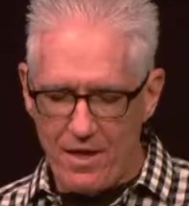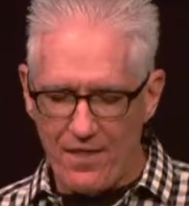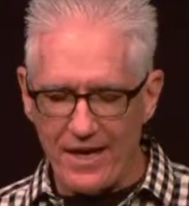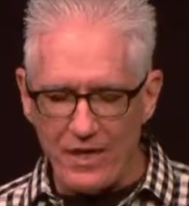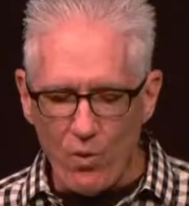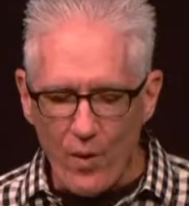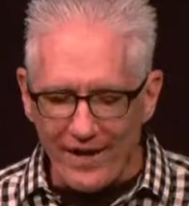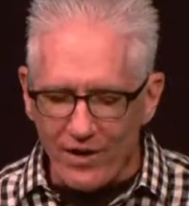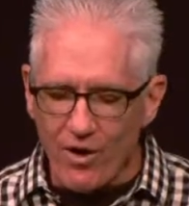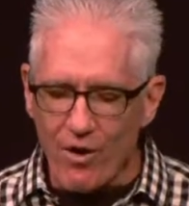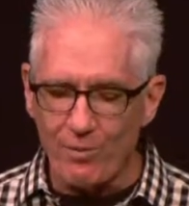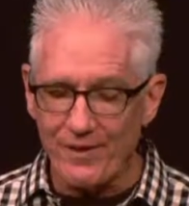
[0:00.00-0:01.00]
Then he went
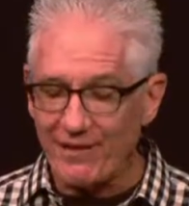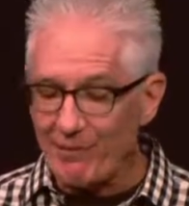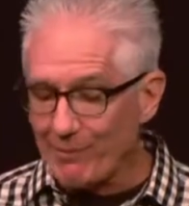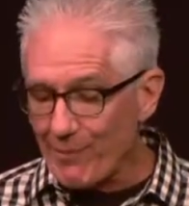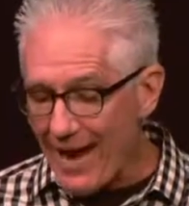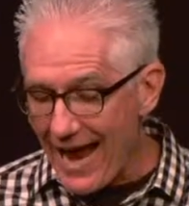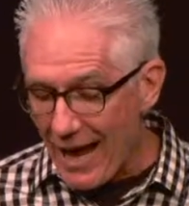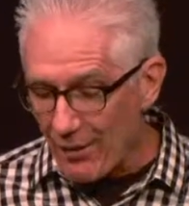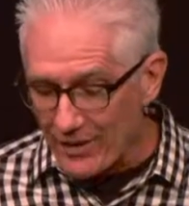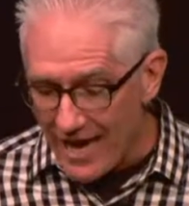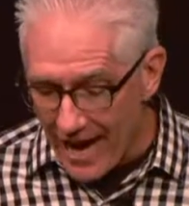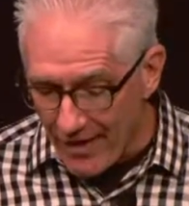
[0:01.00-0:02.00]
home, and the
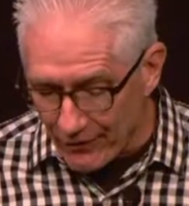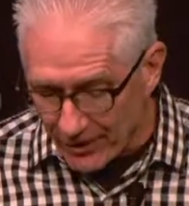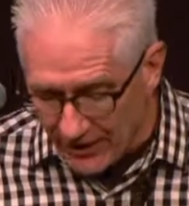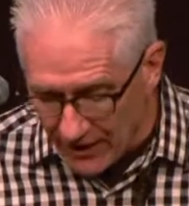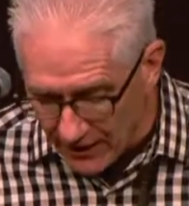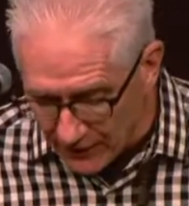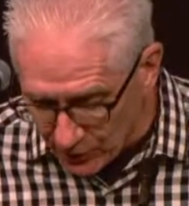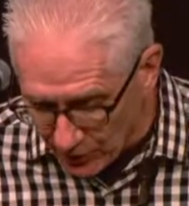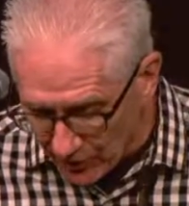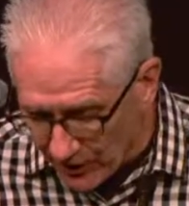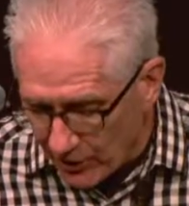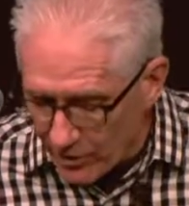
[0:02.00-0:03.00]
crowd gathered again so
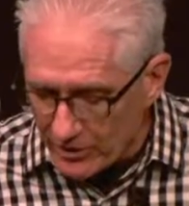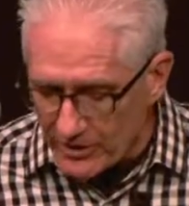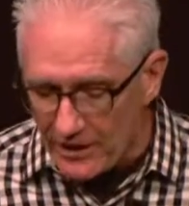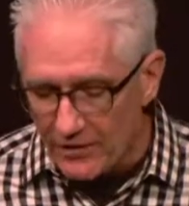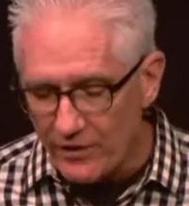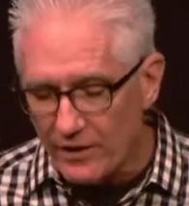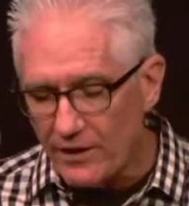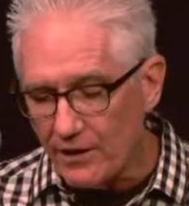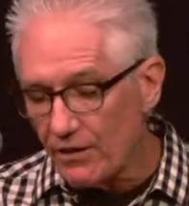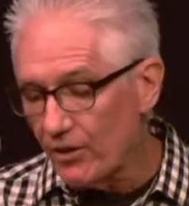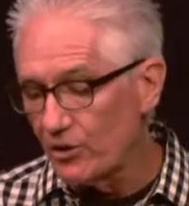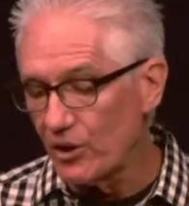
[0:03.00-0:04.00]
that they couldn't even
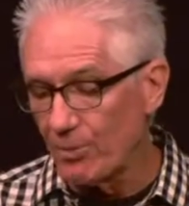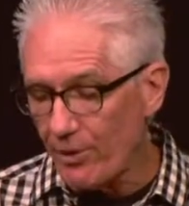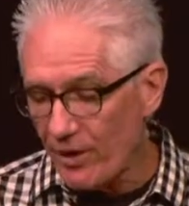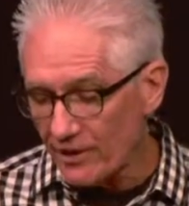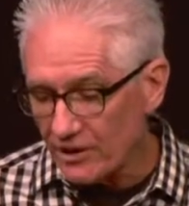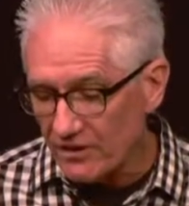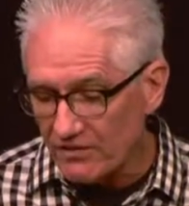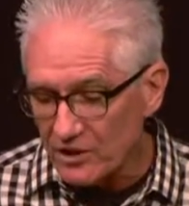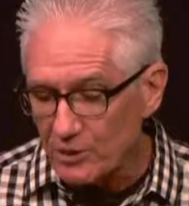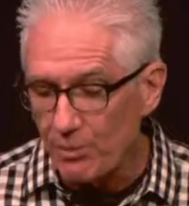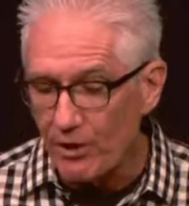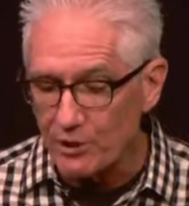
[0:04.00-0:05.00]
eat. There's a positive
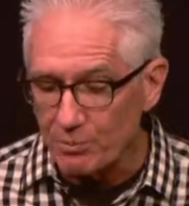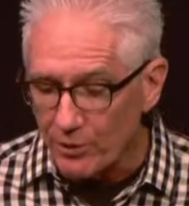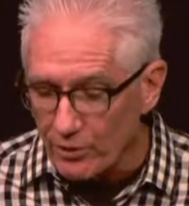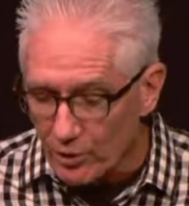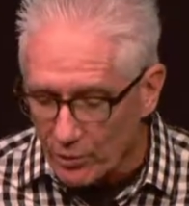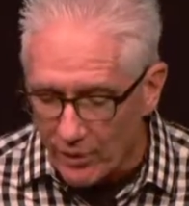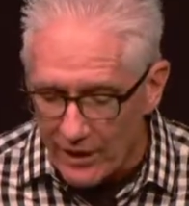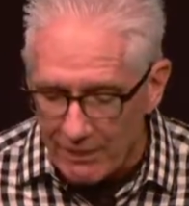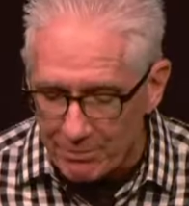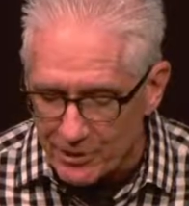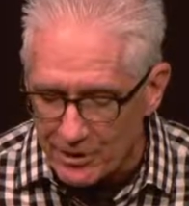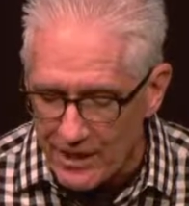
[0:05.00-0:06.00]
response, but look what
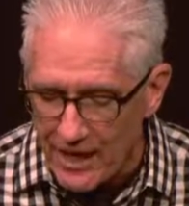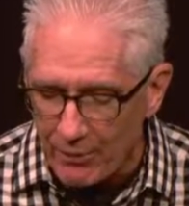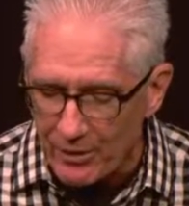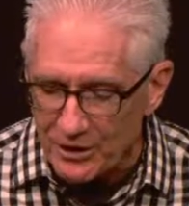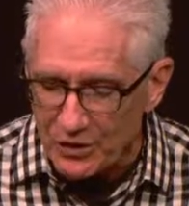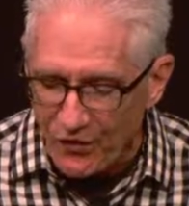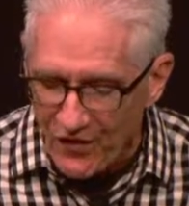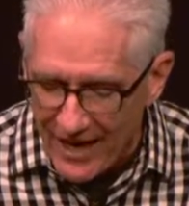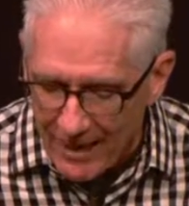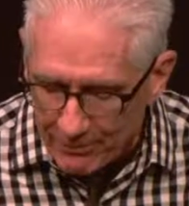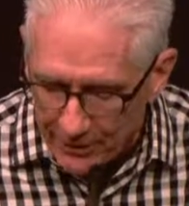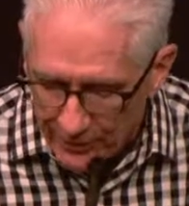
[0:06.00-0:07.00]
happens now. When his
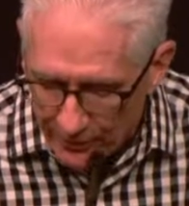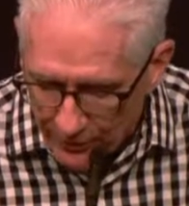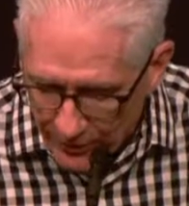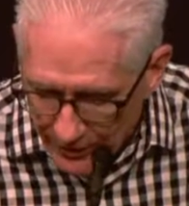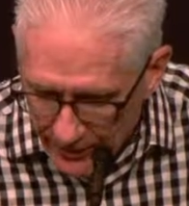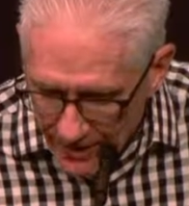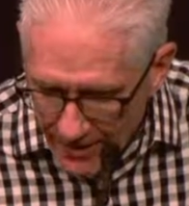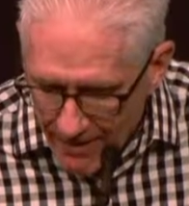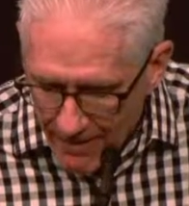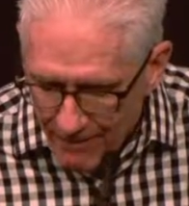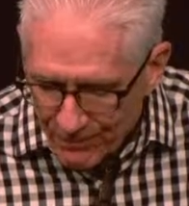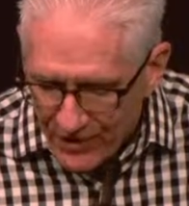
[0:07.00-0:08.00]
family heard it,
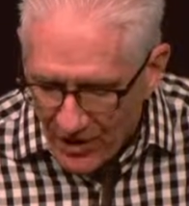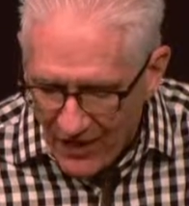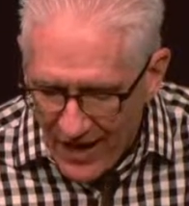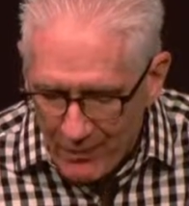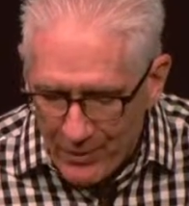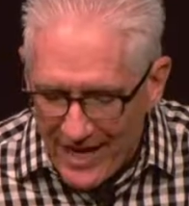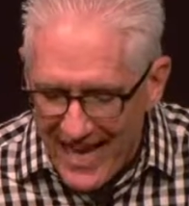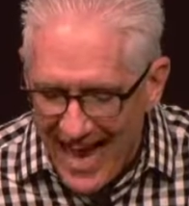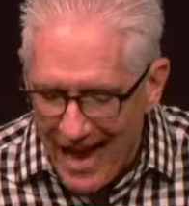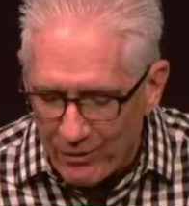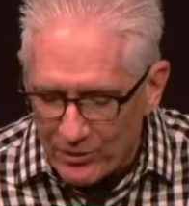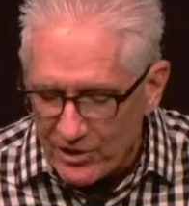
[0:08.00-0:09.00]
they went
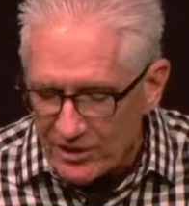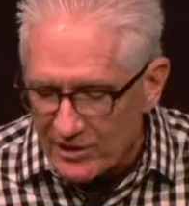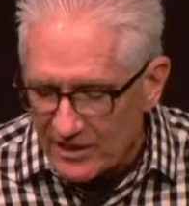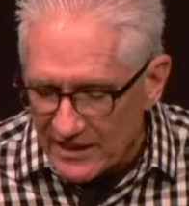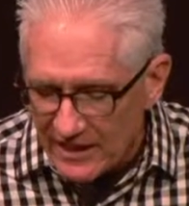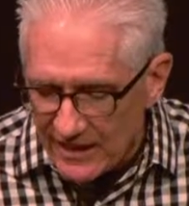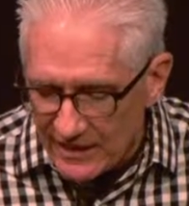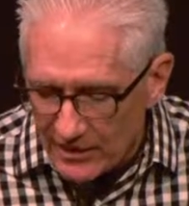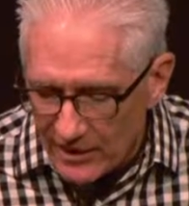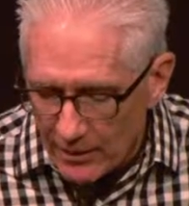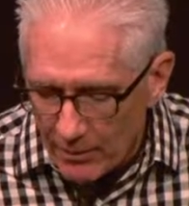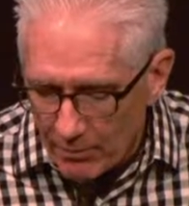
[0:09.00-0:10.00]
out to seize
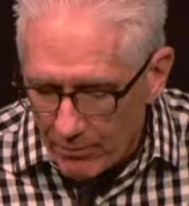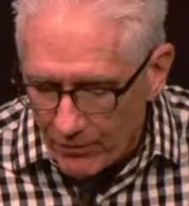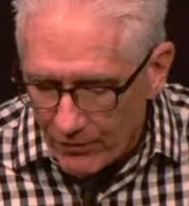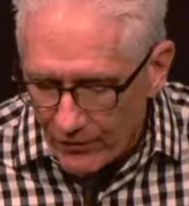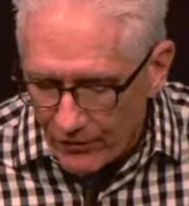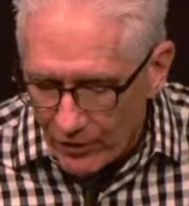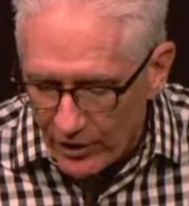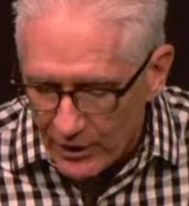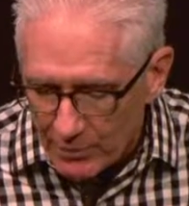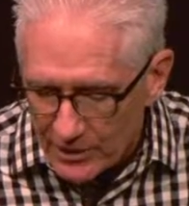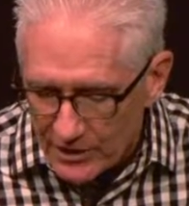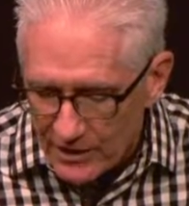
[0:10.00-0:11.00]
him, for they
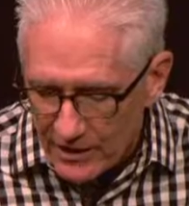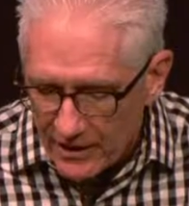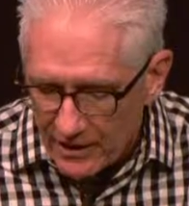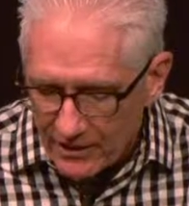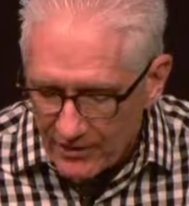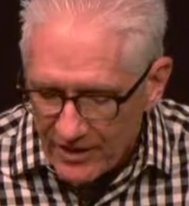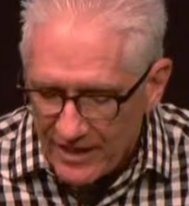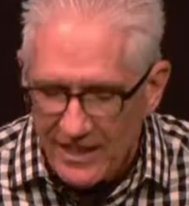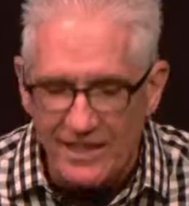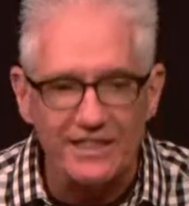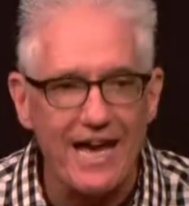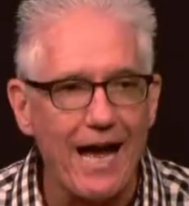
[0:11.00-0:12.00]
were saying,
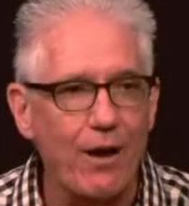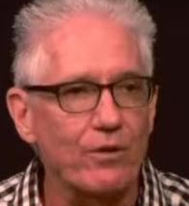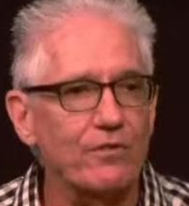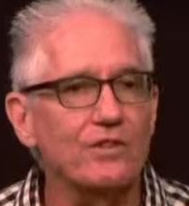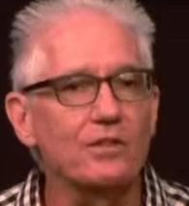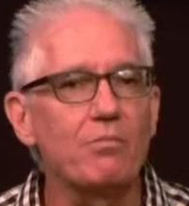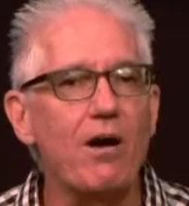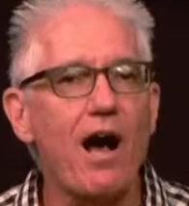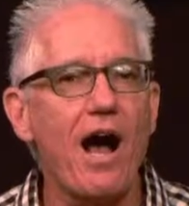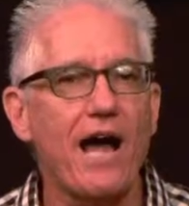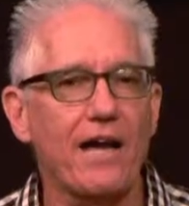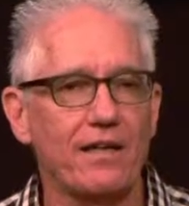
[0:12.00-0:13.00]
He's out of his
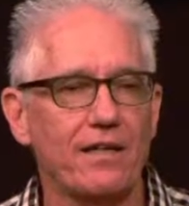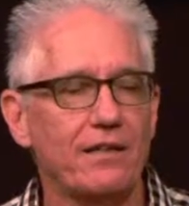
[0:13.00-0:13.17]
mind.